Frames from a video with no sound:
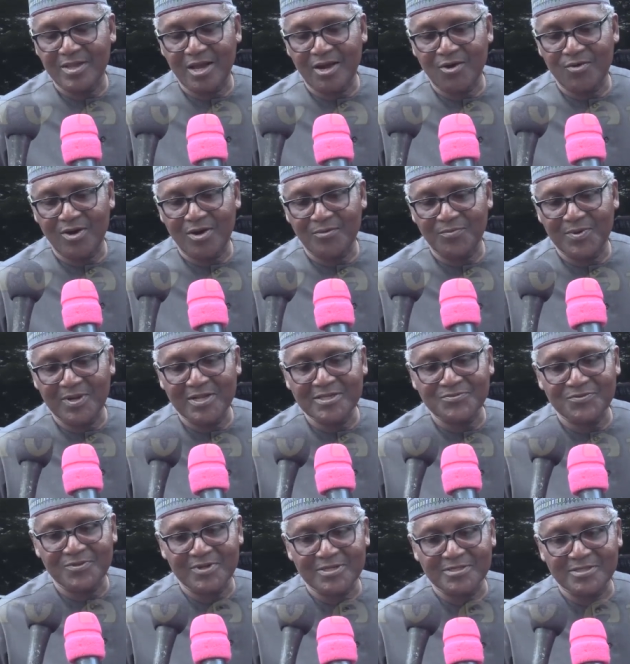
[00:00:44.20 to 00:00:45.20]
Yeah, we have
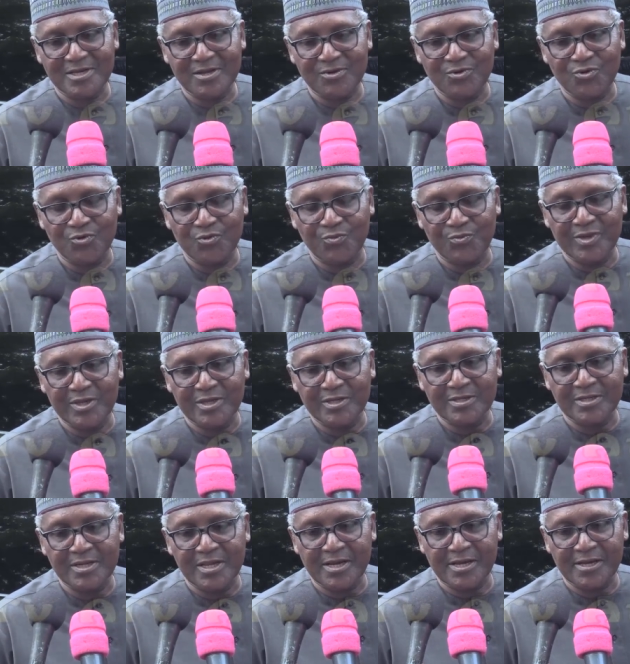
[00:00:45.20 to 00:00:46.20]
plans for Nigeria. You know, we've
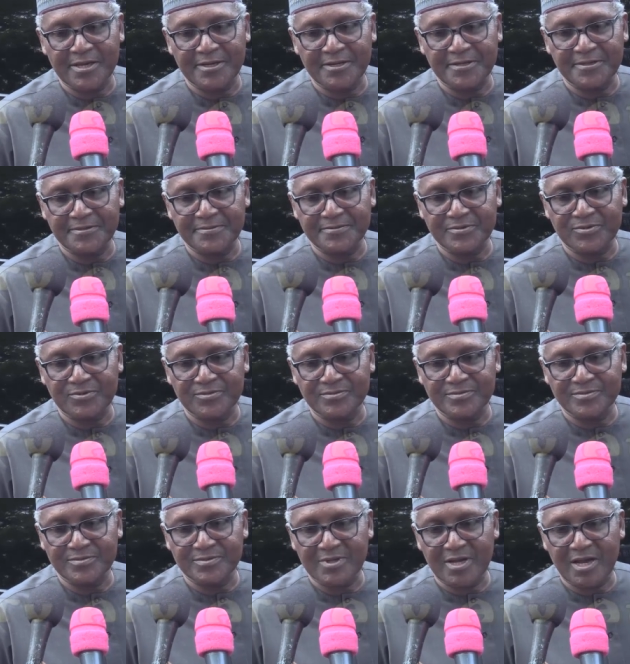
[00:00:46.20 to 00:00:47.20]
been
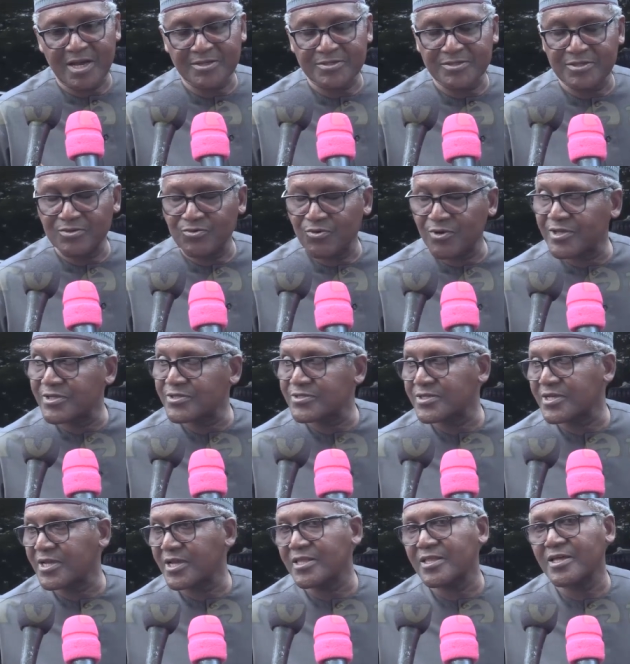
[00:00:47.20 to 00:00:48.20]
actually working
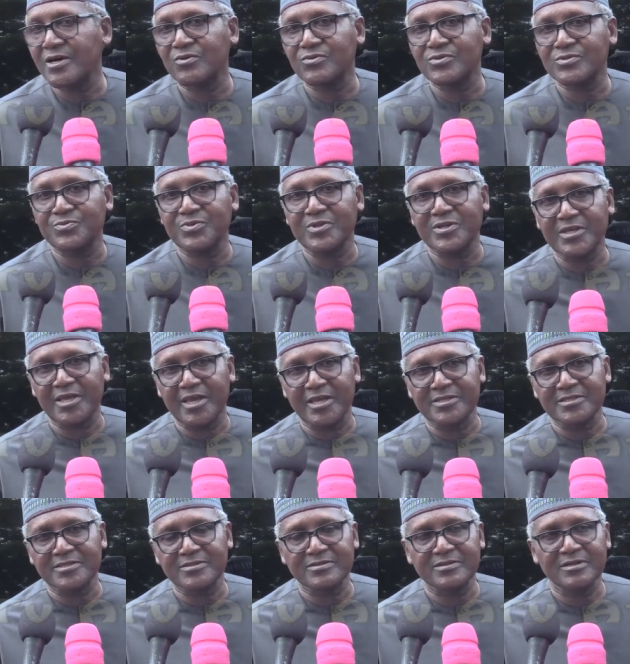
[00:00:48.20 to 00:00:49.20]
together with Bill
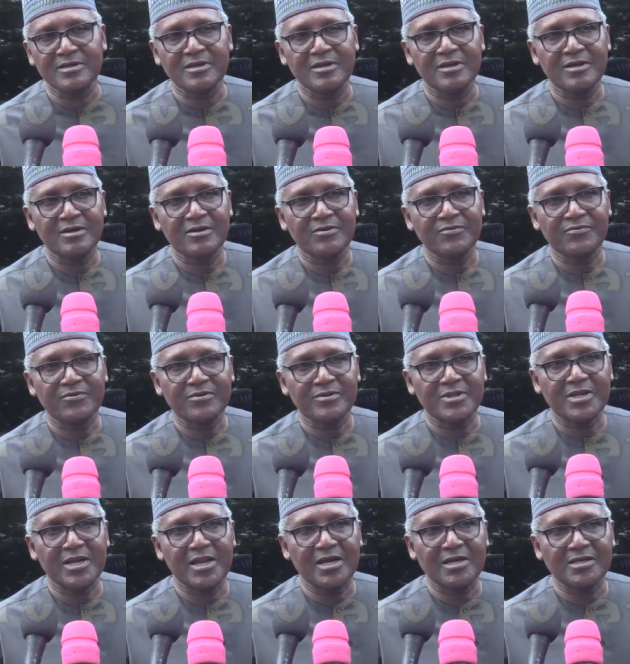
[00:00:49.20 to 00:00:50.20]
Gates for
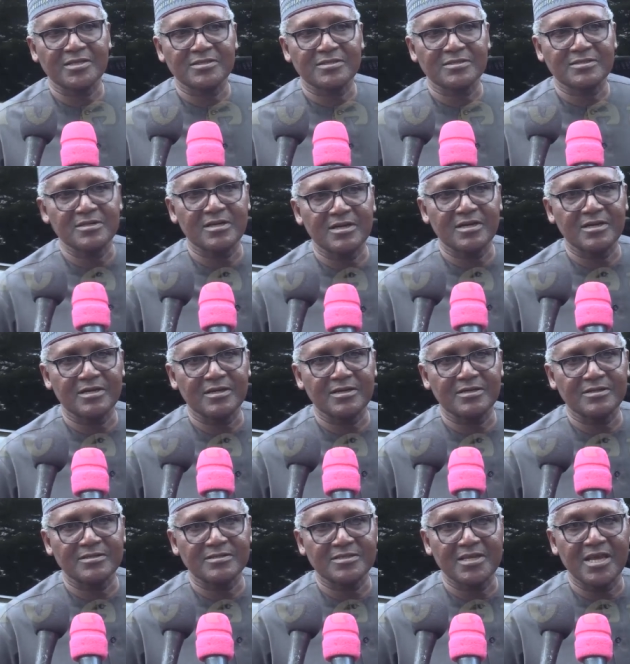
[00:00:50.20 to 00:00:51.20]
the last
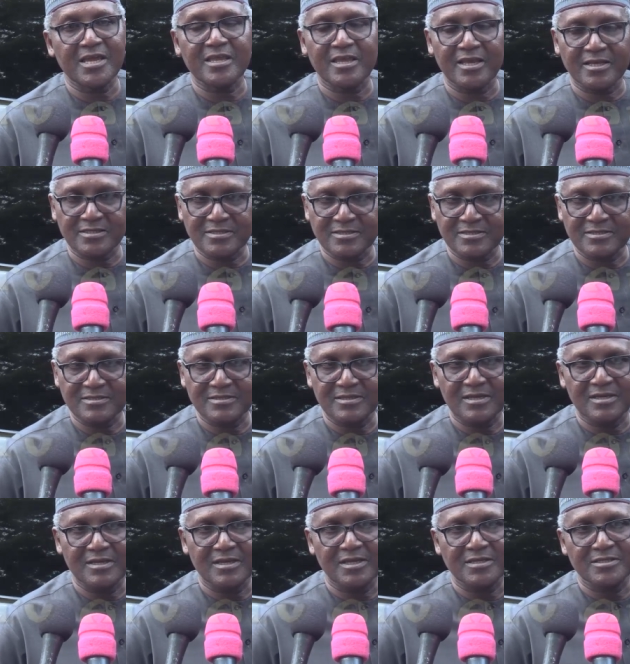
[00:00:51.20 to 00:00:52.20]
10 years
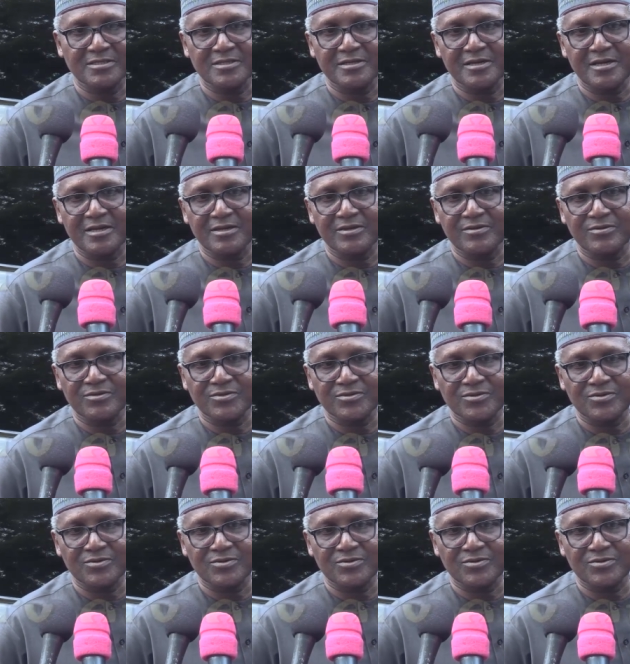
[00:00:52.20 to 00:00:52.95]
in Nigeria, you know.